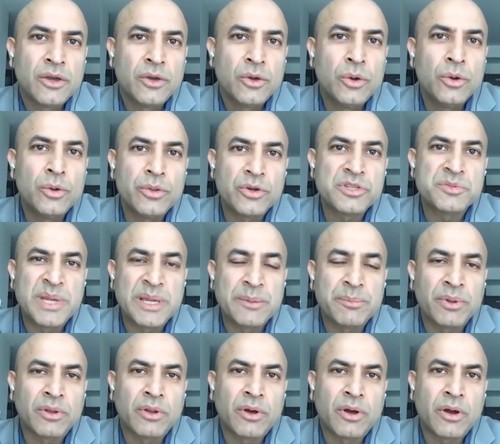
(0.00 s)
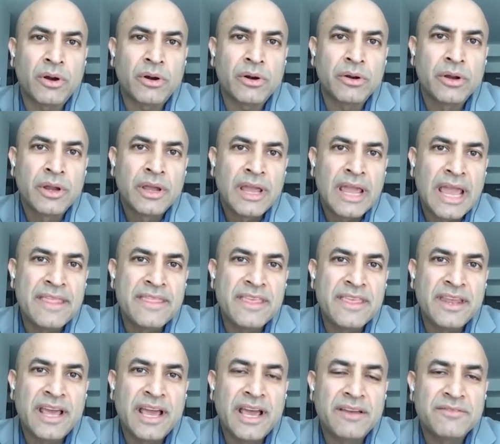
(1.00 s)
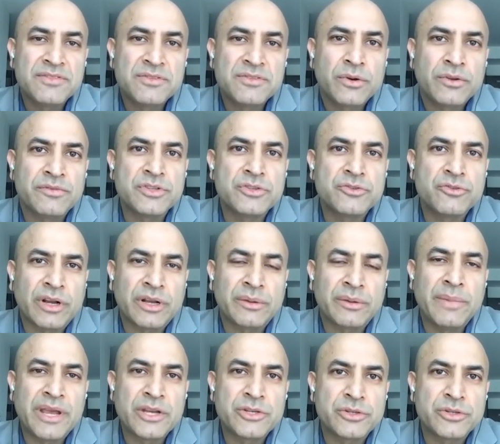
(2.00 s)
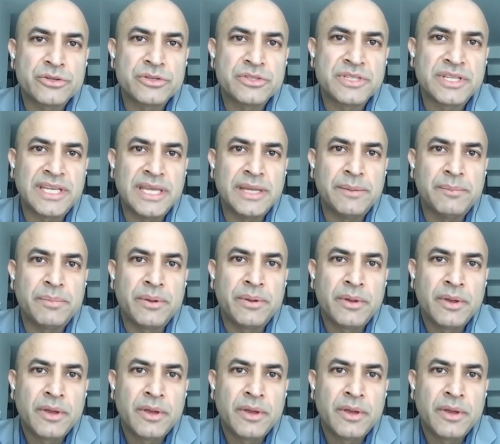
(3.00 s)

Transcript: who those people are and then have sort of strict measures to keep